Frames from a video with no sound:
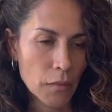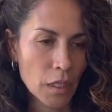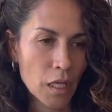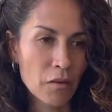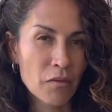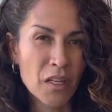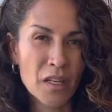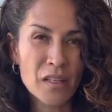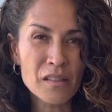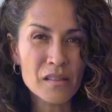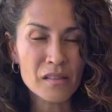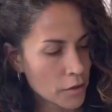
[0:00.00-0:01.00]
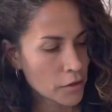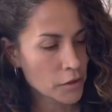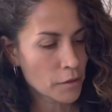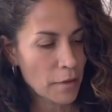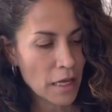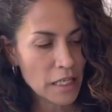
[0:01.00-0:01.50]
envious.
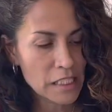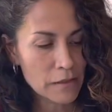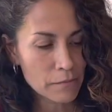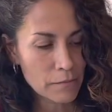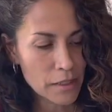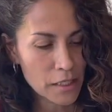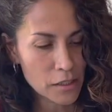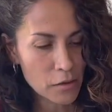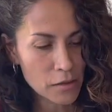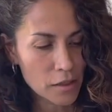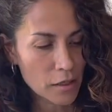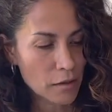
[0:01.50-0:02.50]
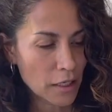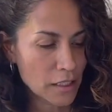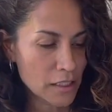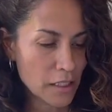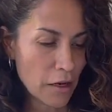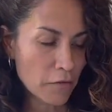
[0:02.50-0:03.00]
So this goes on like
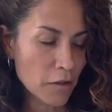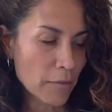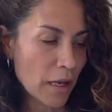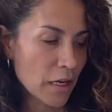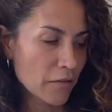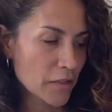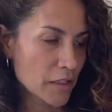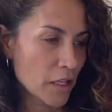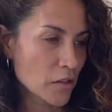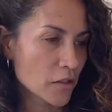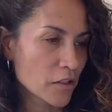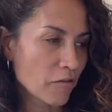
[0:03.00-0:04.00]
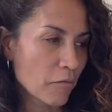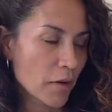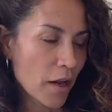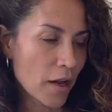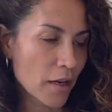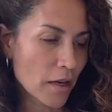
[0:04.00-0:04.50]
several manifestations of pride,